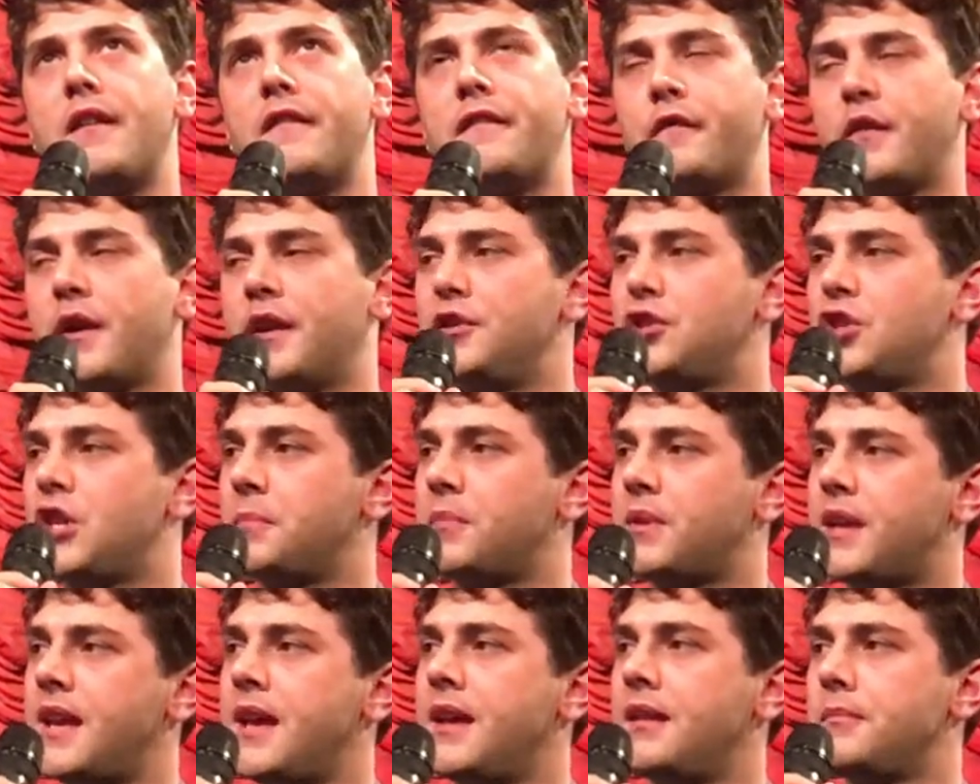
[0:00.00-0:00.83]
friendship
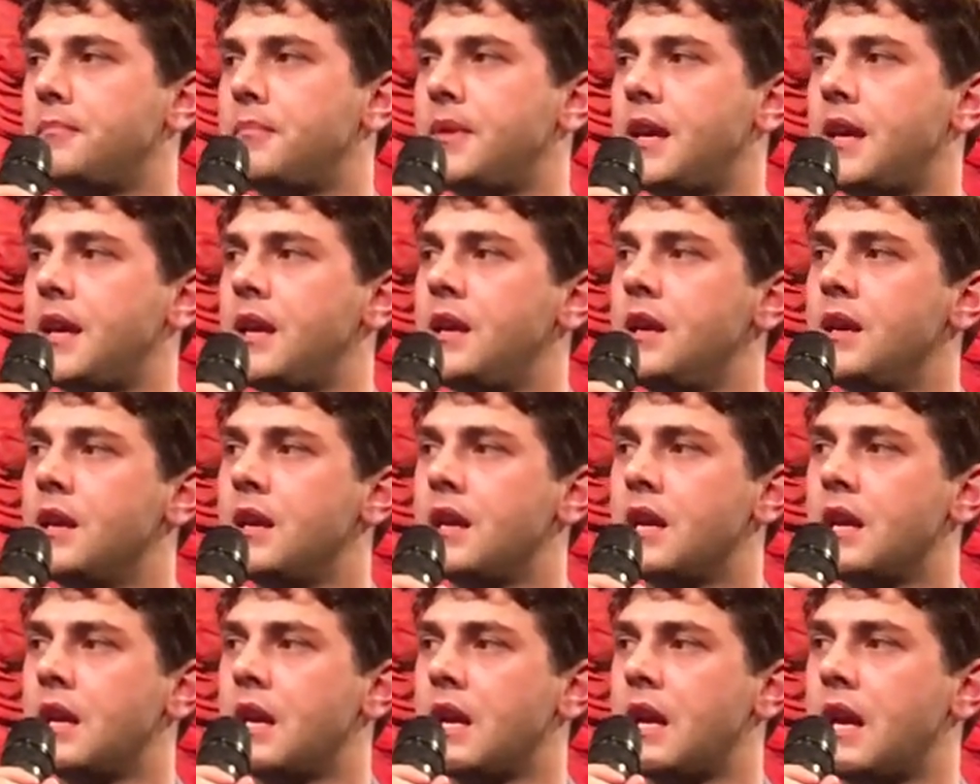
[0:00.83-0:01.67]
can be,
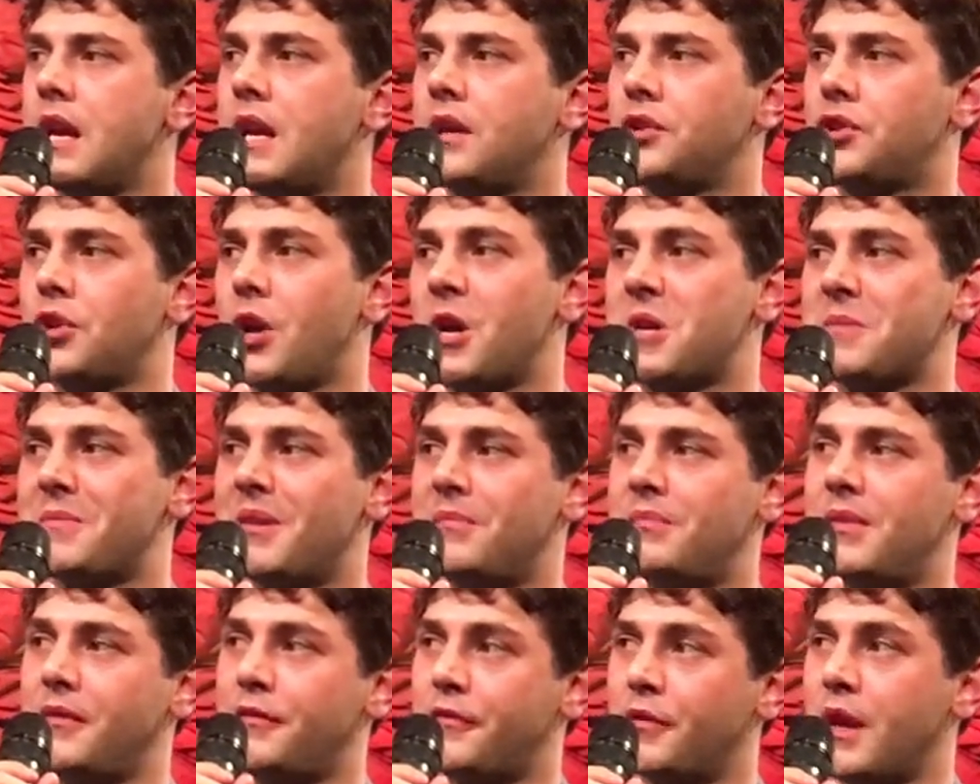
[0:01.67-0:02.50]
and talk
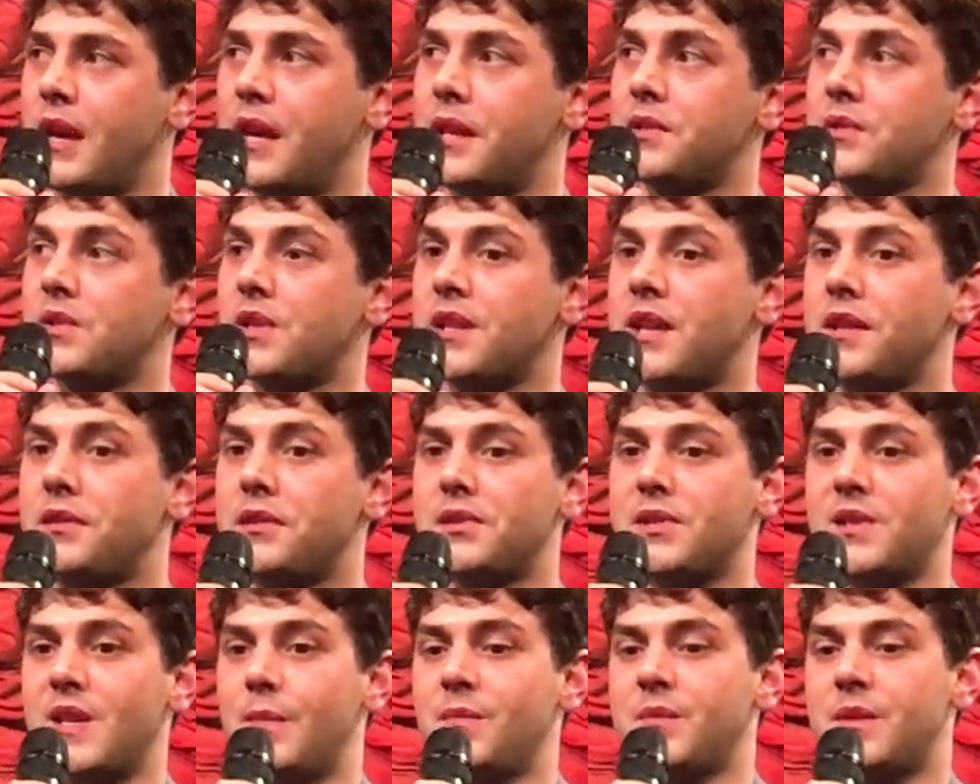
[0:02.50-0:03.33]
about my friends, and at the
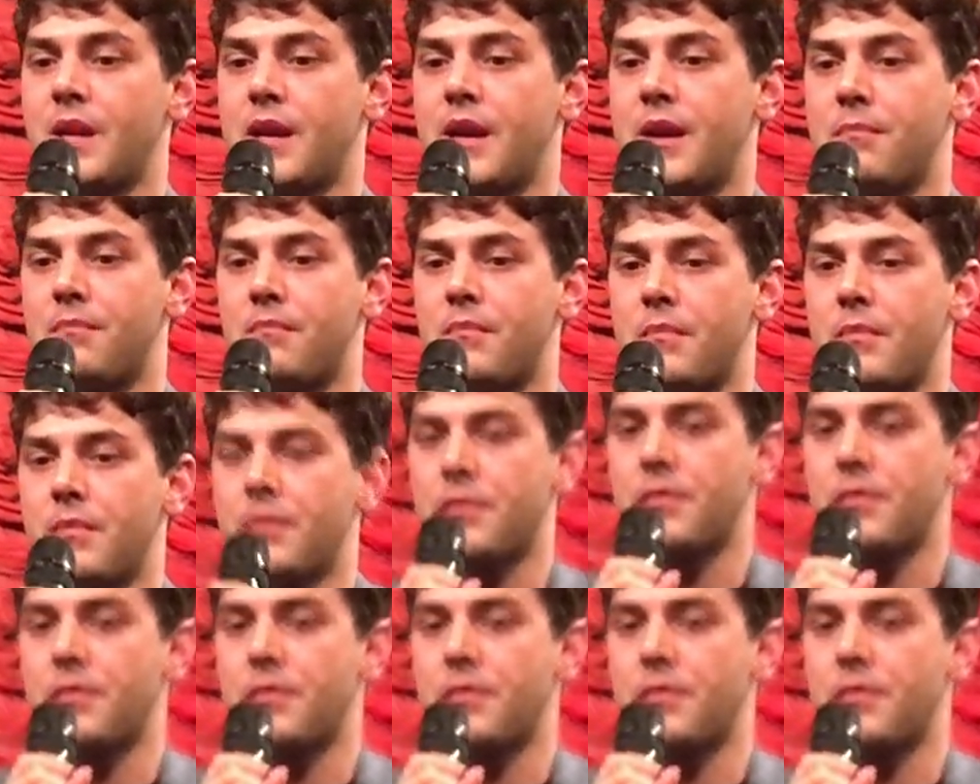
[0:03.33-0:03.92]
same time,